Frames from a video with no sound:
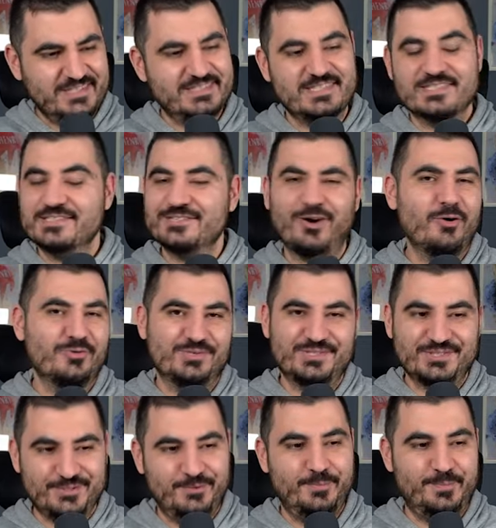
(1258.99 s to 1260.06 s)
This is so
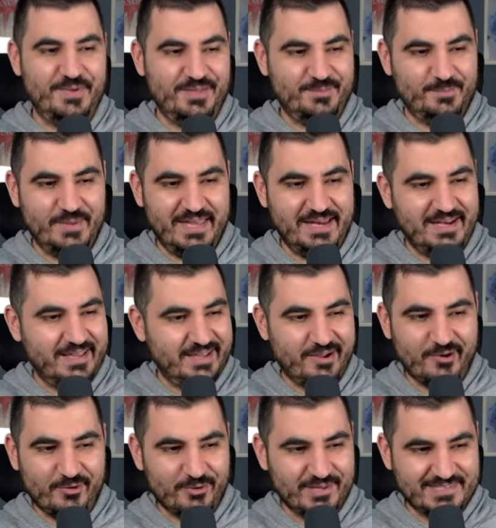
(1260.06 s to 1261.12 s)
stupid, man. Like,
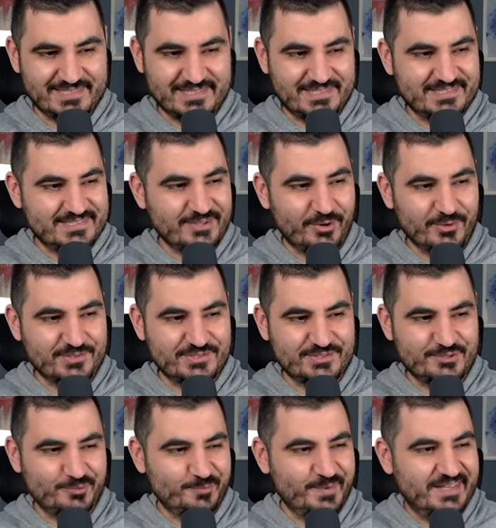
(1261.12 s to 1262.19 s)
honestly, so
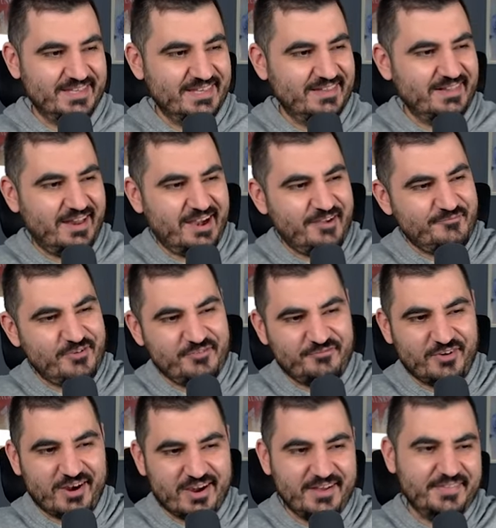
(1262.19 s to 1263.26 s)
stupid here. And Rafa
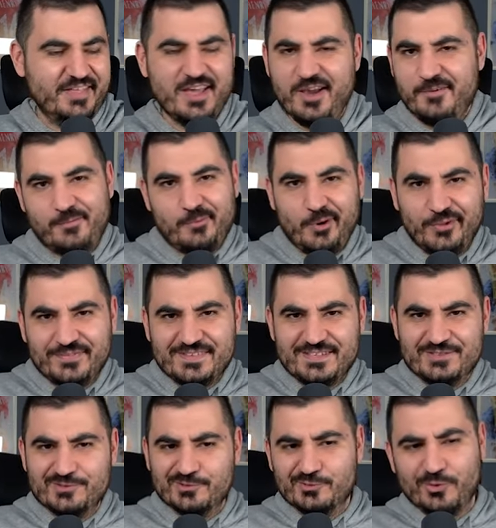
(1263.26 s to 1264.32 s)
Varane, what
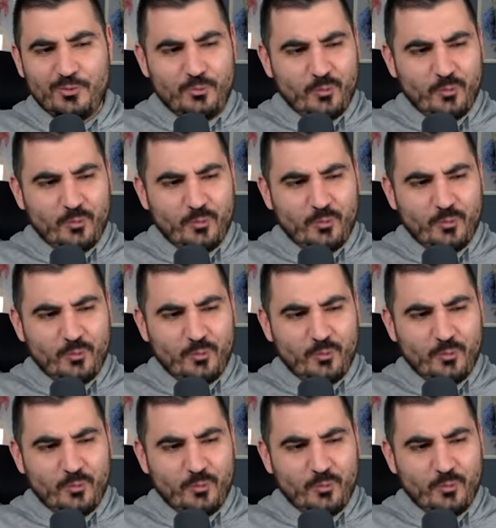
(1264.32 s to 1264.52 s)
did you do?